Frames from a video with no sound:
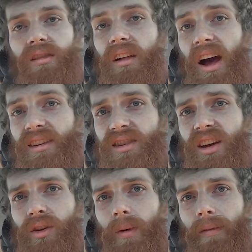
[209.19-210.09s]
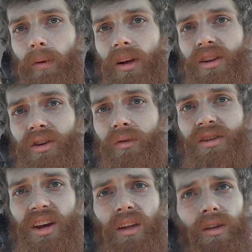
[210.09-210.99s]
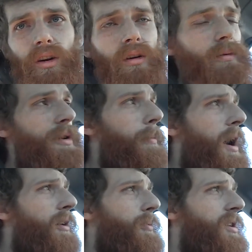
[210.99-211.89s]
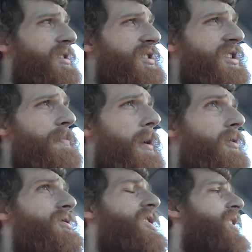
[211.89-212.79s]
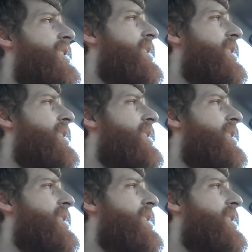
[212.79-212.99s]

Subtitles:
the last thing you ever want to do is hit a nerve in your mouth when it's exposed.